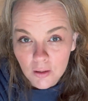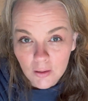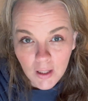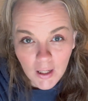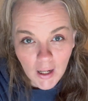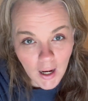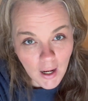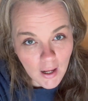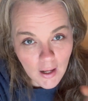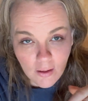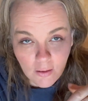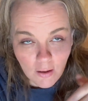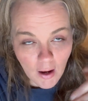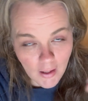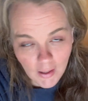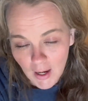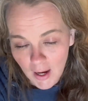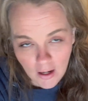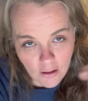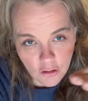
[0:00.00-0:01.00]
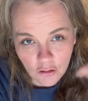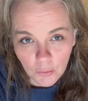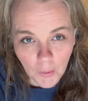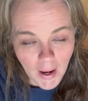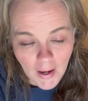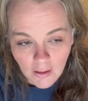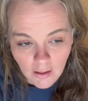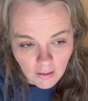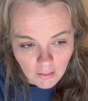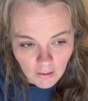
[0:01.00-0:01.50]
Like I can't do
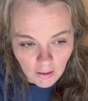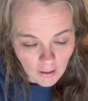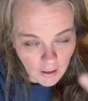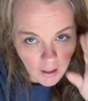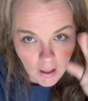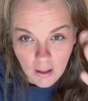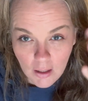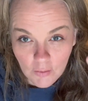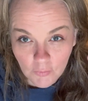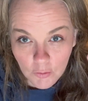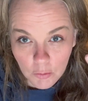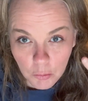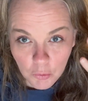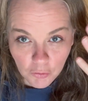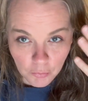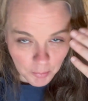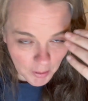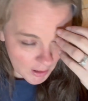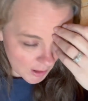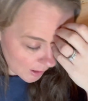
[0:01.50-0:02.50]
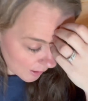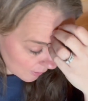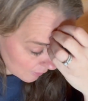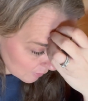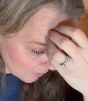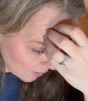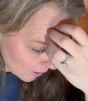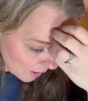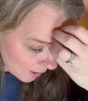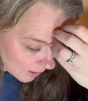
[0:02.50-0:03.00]
anything. I can't even move my hand.
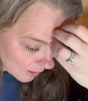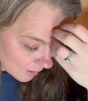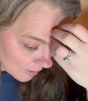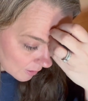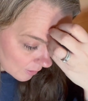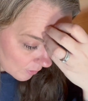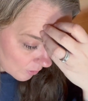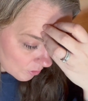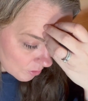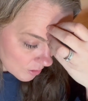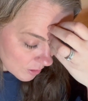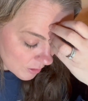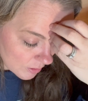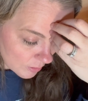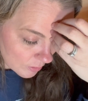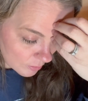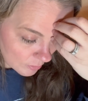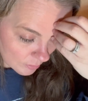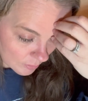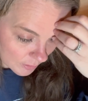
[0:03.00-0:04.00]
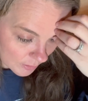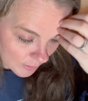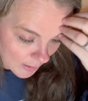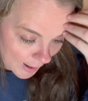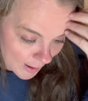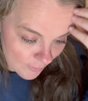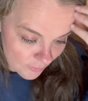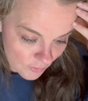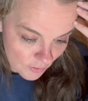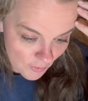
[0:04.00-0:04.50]
So
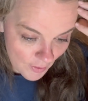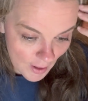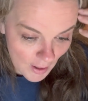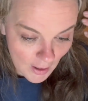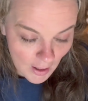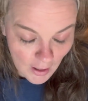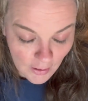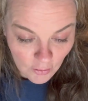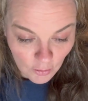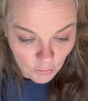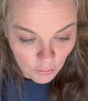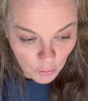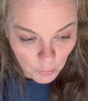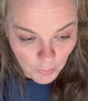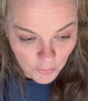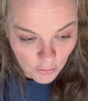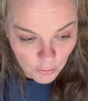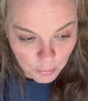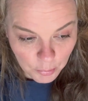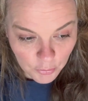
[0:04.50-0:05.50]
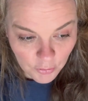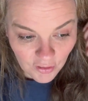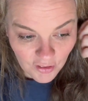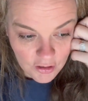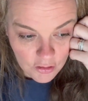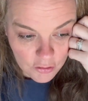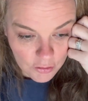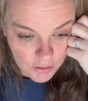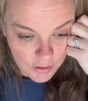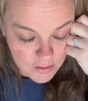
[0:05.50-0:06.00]
after that, I don't know what the
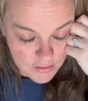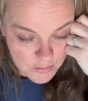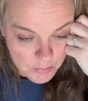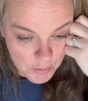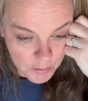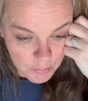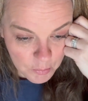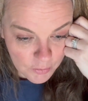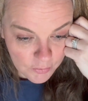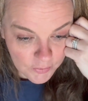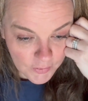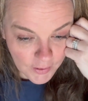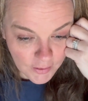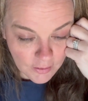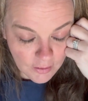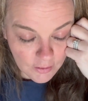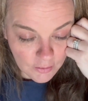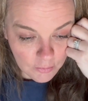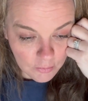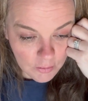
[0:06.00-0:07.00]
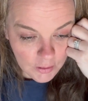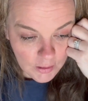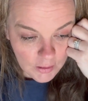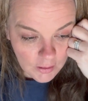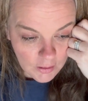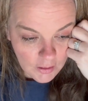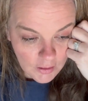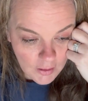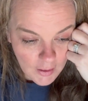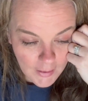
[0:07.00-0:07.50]
procedure is, but we'll find out,
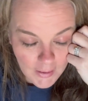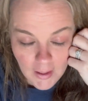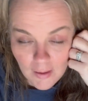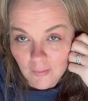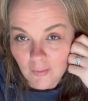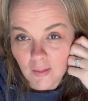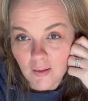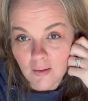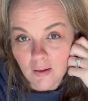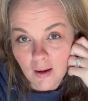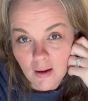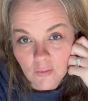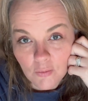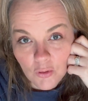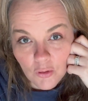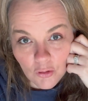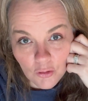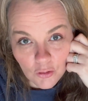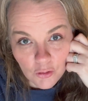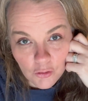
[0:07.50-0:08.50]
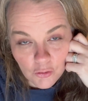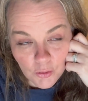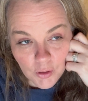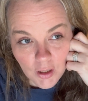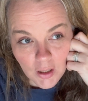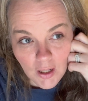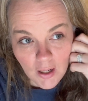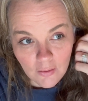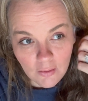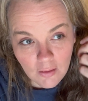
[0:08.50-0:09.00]
I guess, the day of the
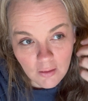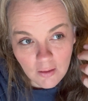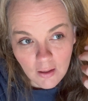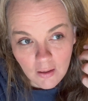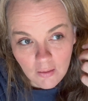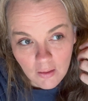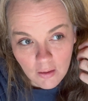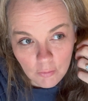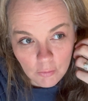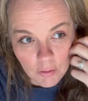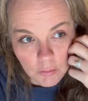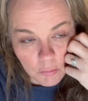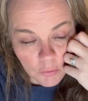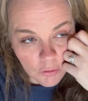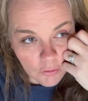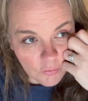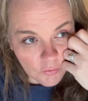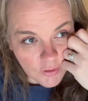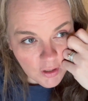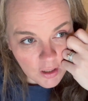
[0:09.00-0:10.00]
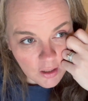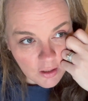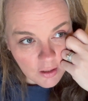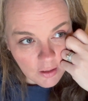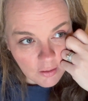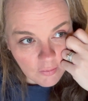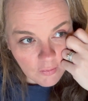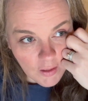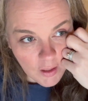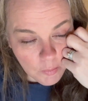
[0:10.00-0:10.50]
surgery and the day they remove the
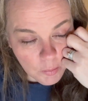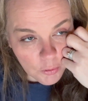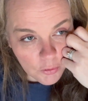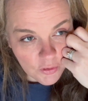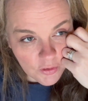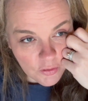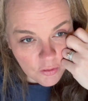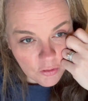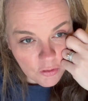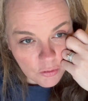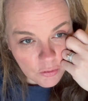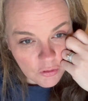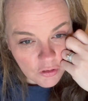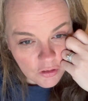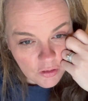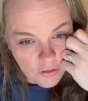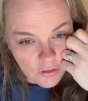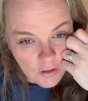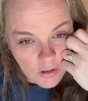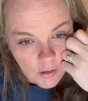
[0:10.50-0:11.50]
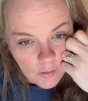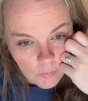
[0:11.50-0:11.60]
staples and sutures.